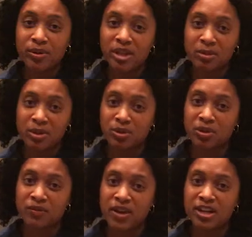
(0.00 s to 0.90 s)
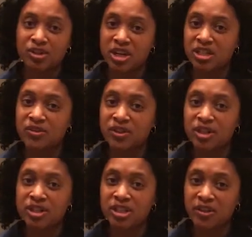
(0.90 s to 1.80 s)
We're going to be doing fat
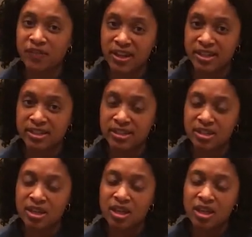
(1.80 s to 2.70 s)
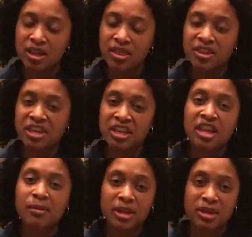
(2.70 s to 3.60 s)
transfer to the face. The thing
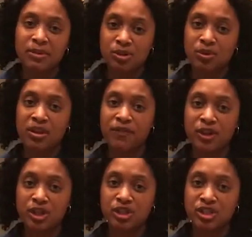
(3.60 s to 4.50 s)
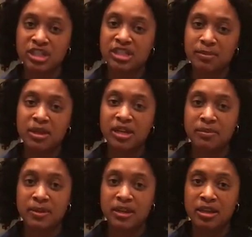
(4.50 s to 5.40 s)
that I'm going to be doing first is I'm going to
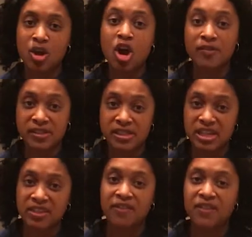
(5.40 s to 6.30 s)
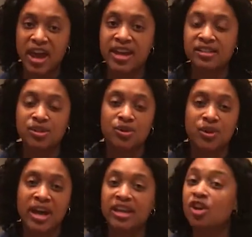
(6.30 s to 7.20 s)
be harvesting the fat. So
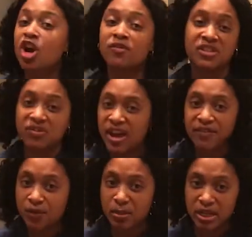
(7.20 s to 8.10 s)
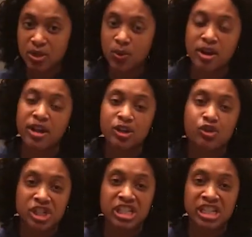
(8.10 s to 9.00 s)
I can harvest fat from anywhere. I
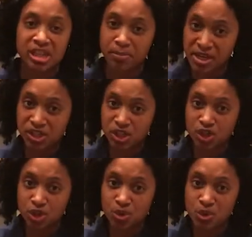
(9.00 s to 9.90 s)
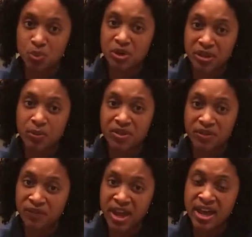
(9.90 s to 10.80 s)
usually let the patient choose where they want
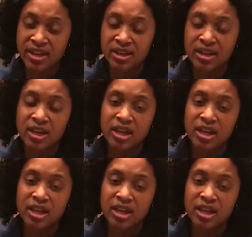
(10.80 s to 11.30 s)
the fat.